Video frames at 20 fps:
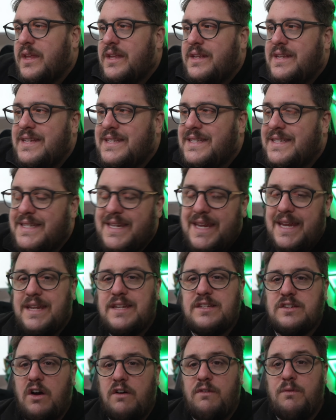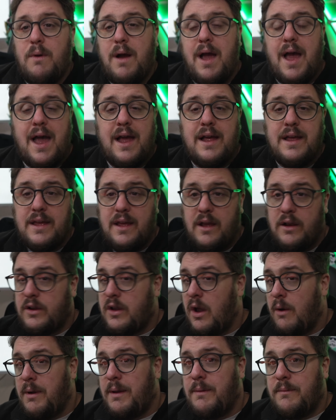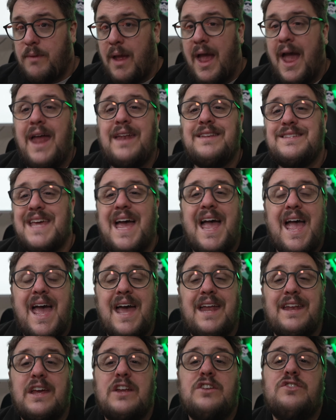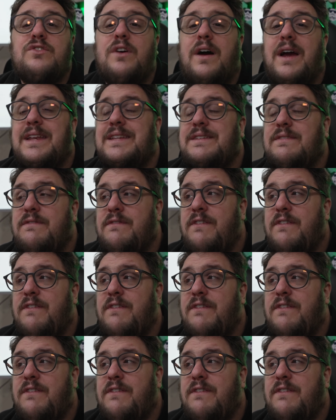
to see software going head to head and trying to